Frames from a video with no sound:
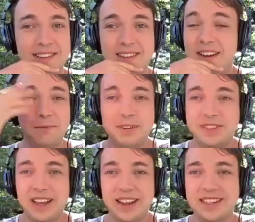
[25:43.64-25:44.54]

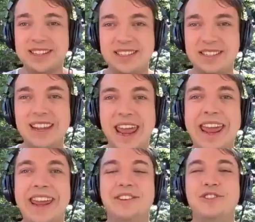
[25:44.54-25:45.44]
100%. And this is the
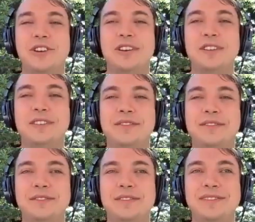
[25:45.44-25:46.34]
age of
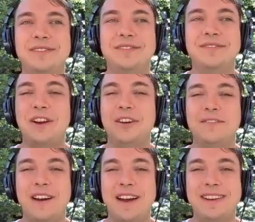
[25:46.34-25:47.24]

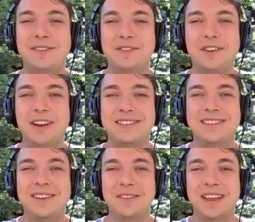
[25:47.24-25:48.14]
verify, don't trust.
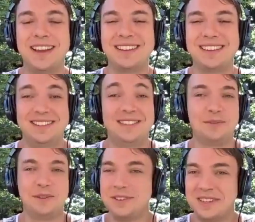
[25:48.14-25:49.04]
So like this is
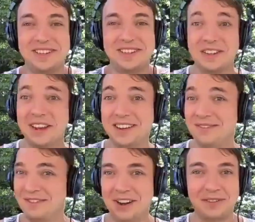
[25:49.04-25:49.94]
one of those things you just gotta
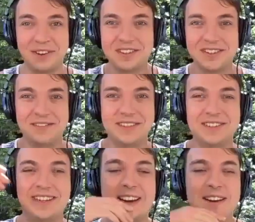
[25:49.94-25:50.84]
try for yourself and
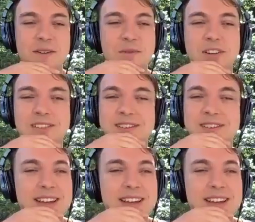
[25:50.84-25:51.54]
see how it works.